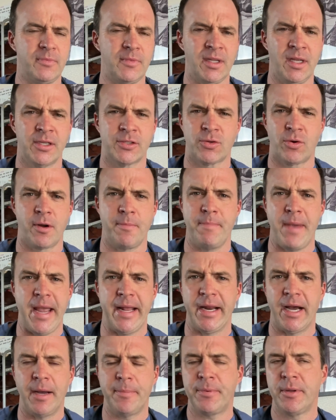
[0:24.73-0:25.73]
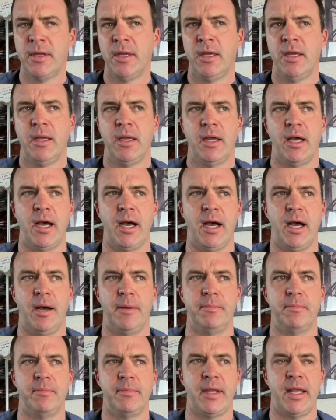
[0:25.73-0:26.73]
sort of made up.
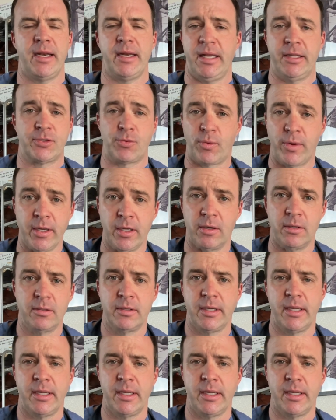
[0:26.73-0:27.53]
And it's real.